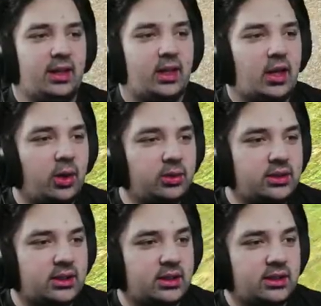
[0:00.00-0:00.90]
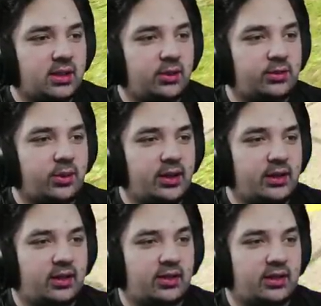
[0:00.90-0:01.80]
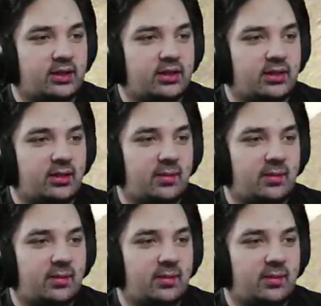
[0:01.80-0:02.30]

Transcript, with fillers: Cozy avoided all this.